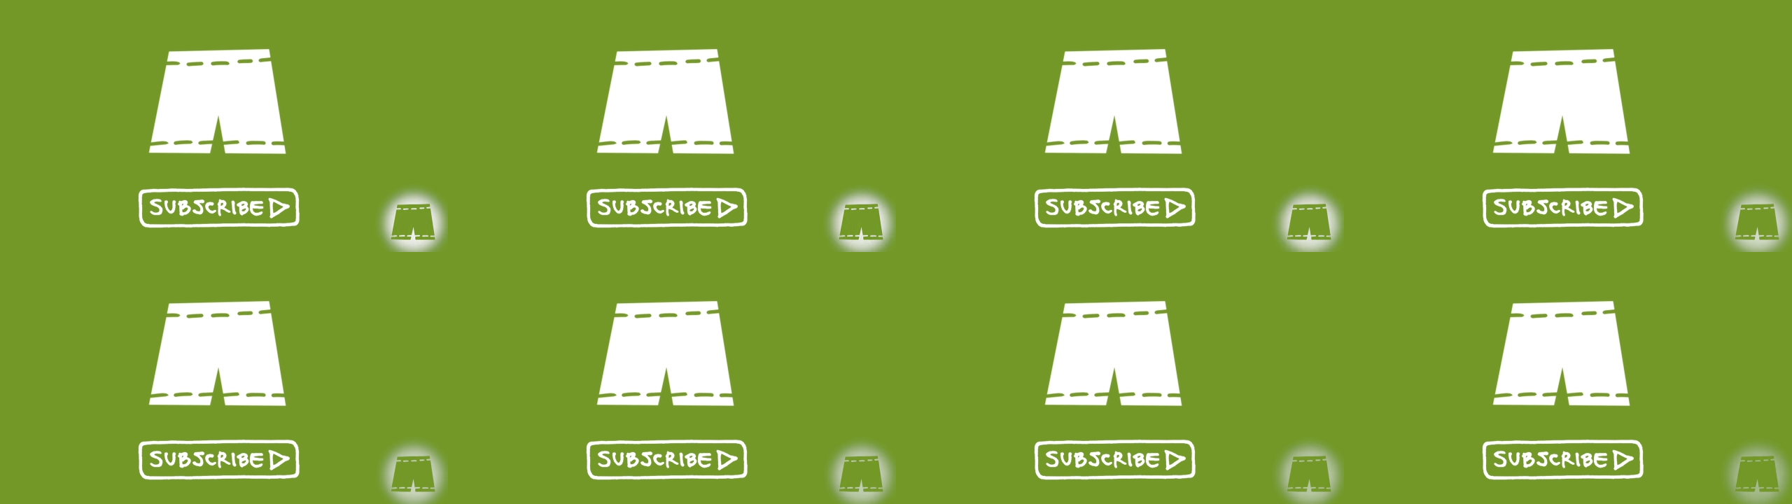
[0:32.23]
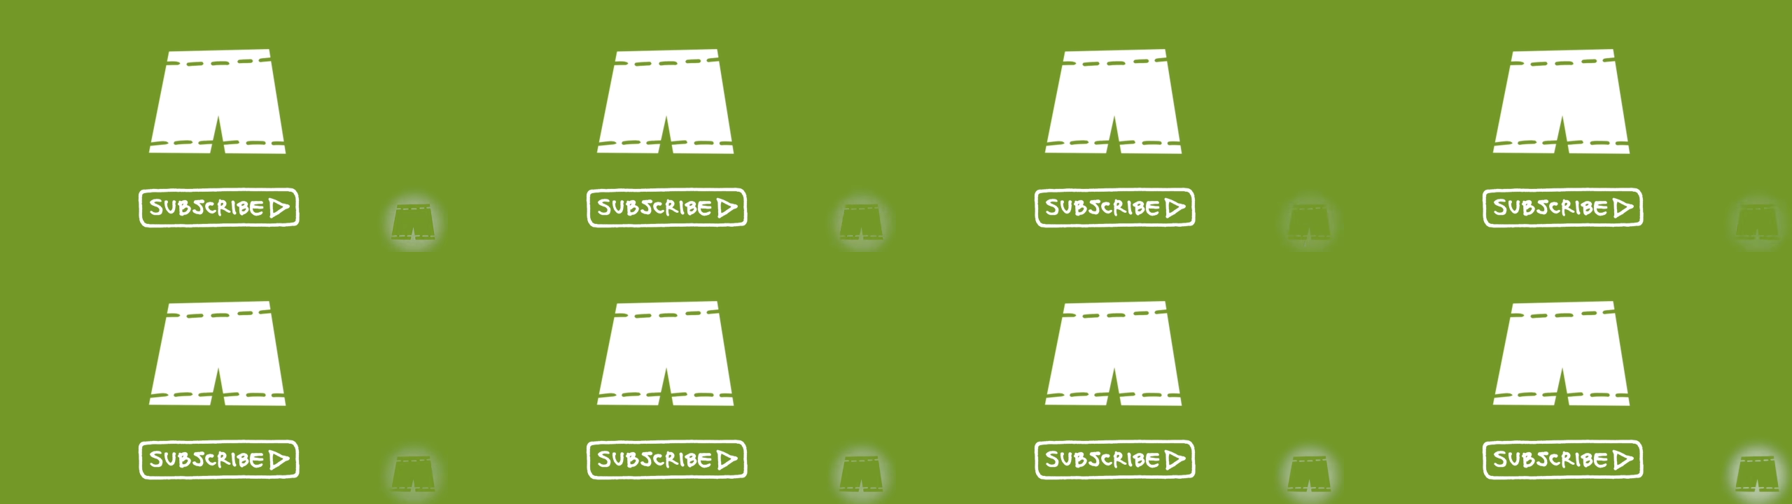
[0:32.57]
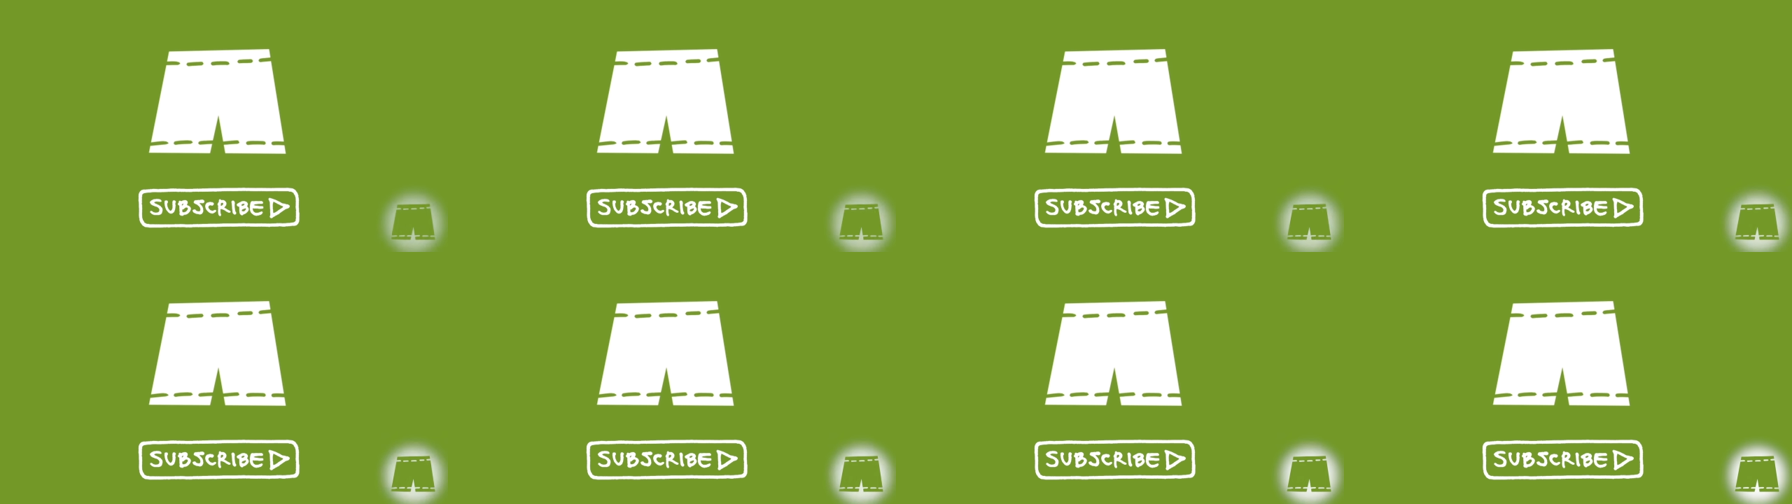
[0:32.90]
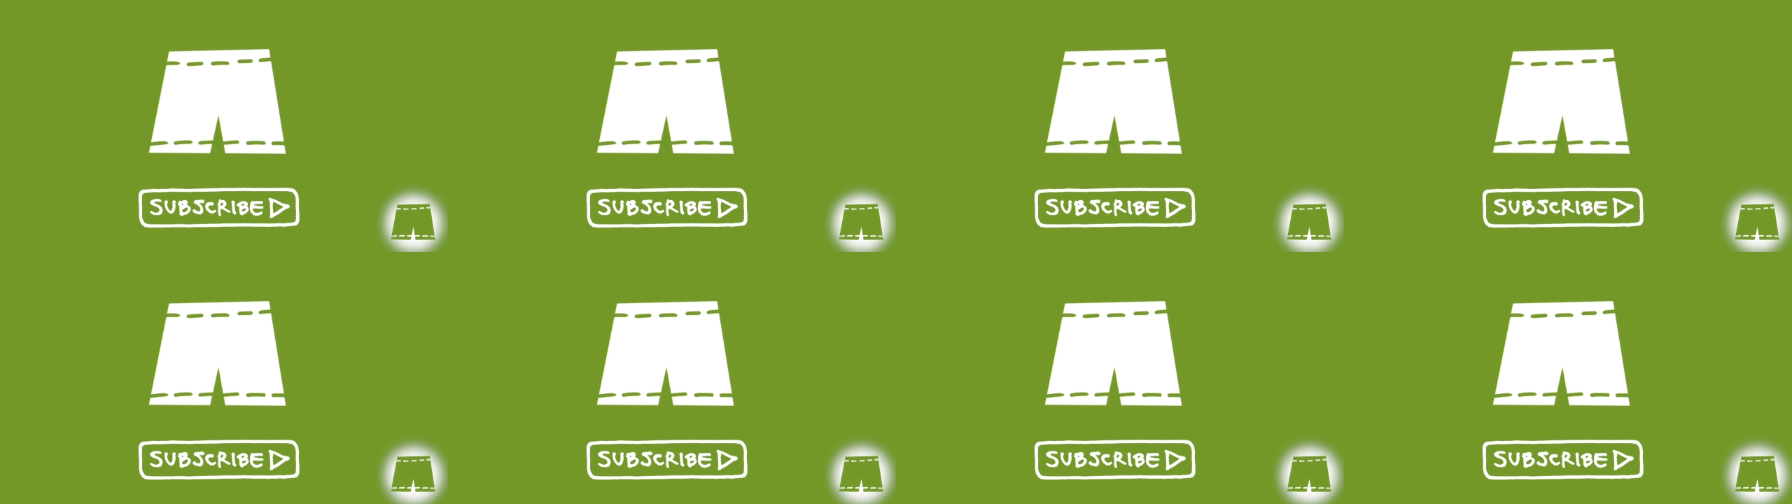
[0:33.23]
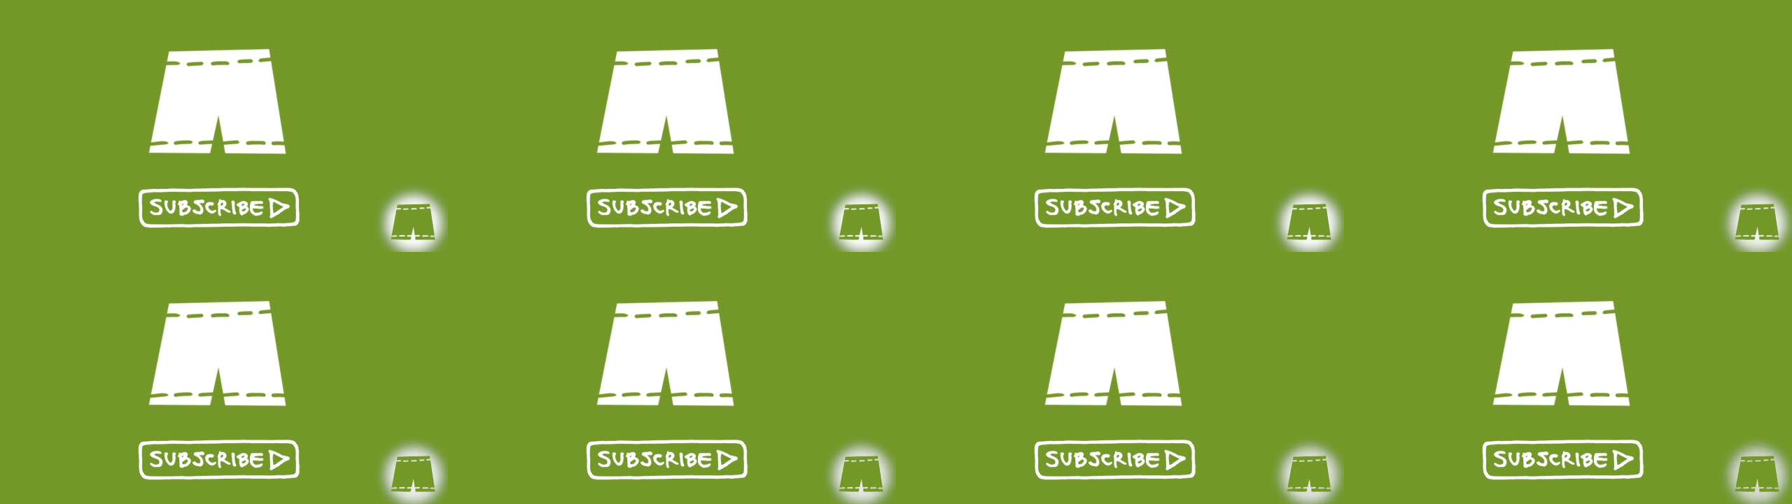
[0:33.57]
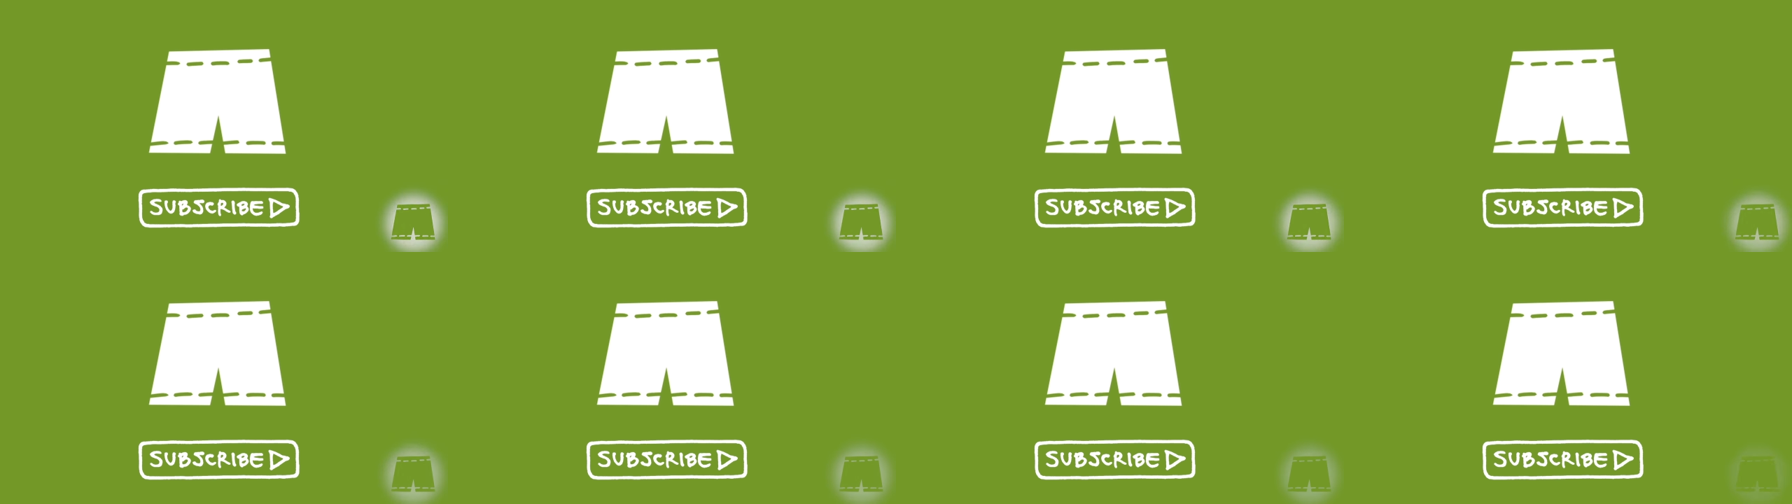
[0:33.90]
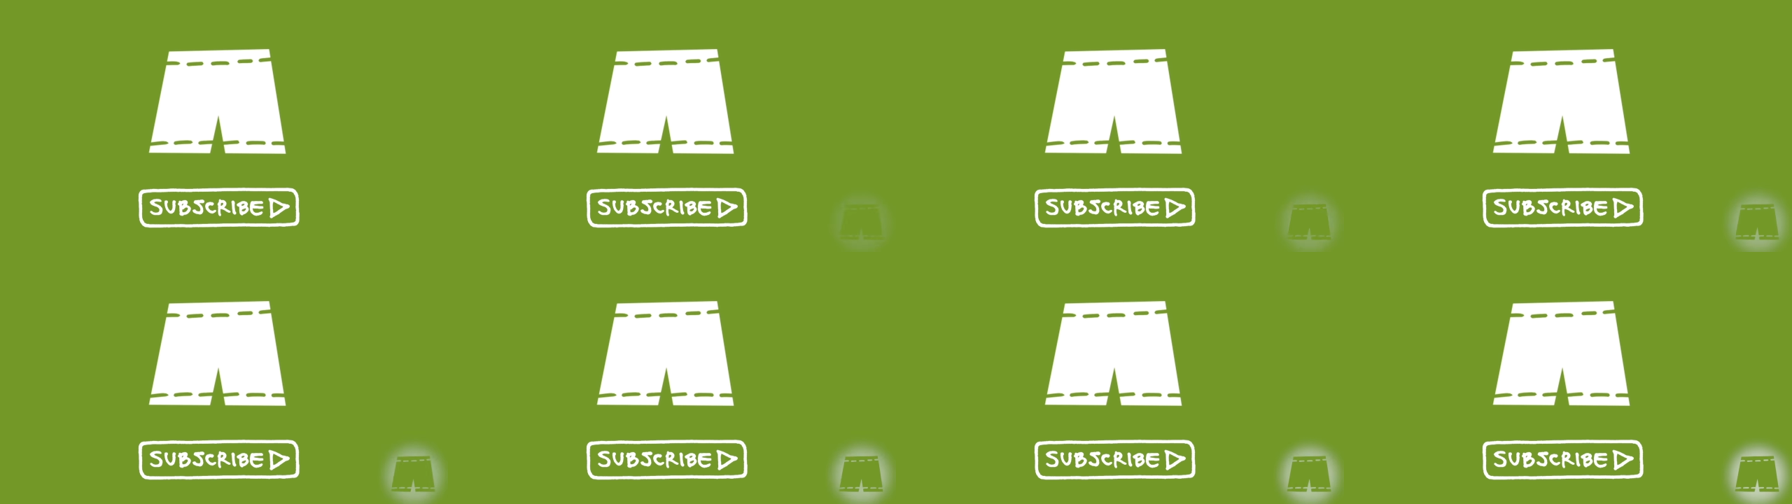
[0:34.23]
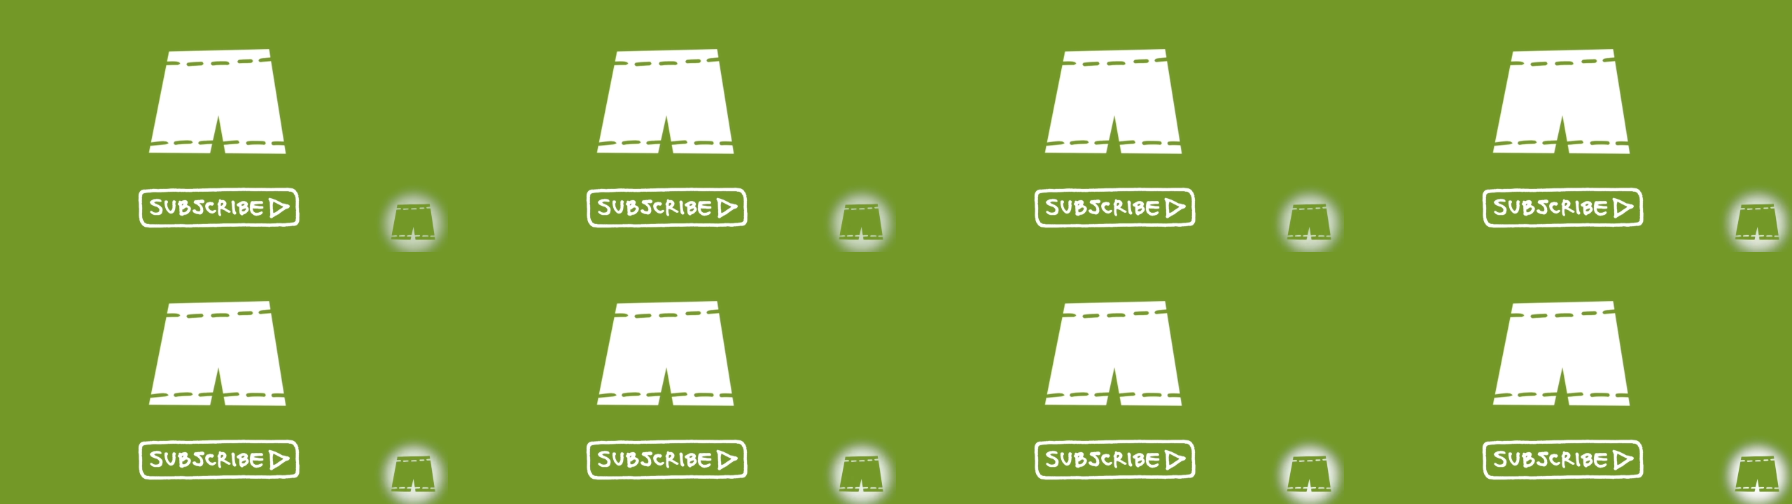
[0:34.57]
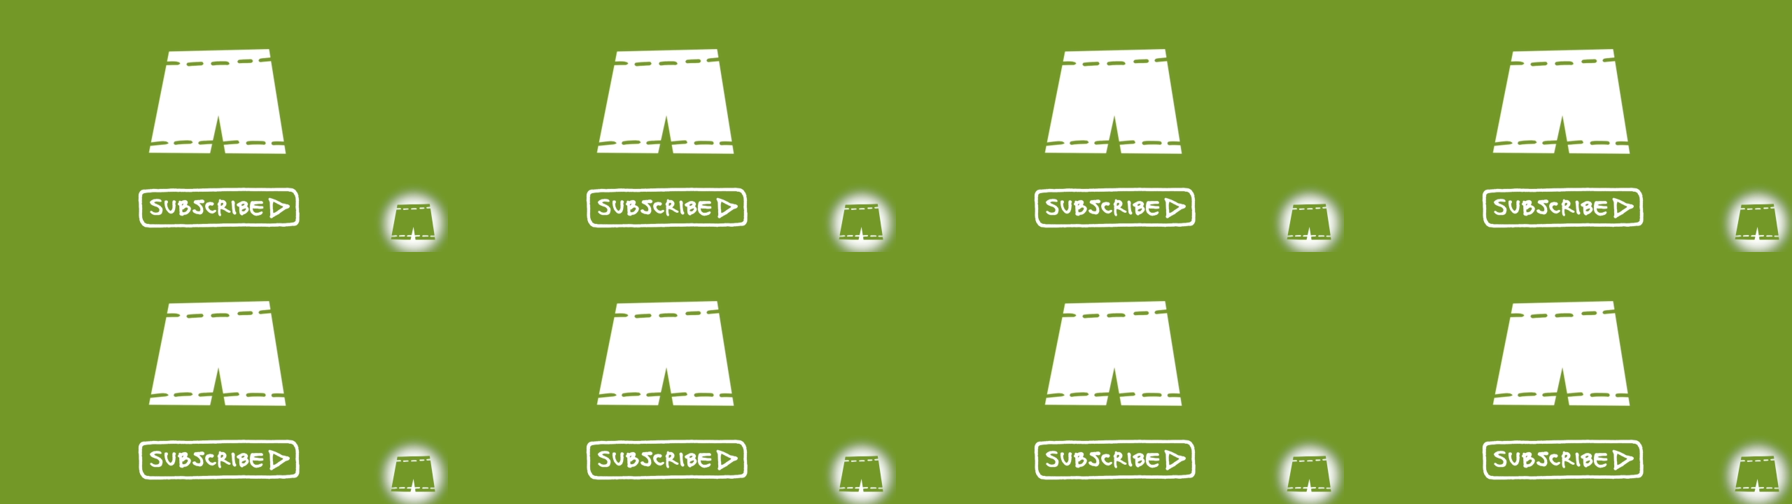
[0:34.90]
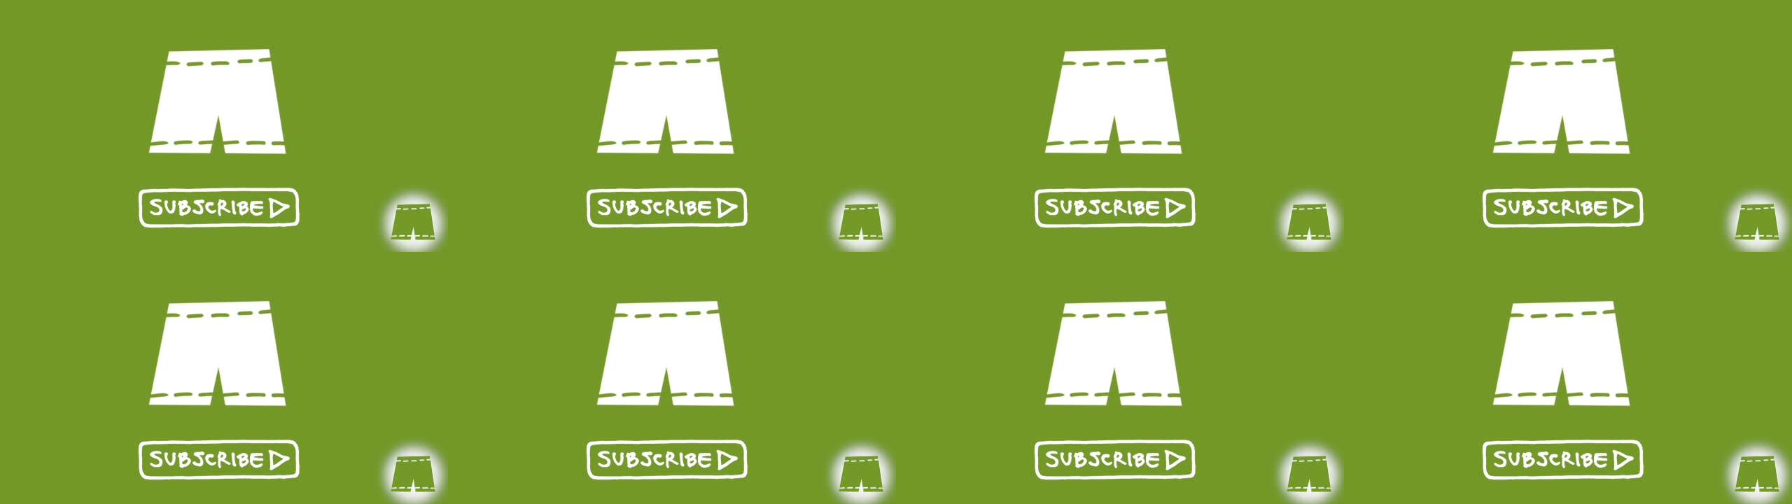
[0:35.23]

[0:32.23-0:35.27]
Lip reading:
[unreadable: no face in view]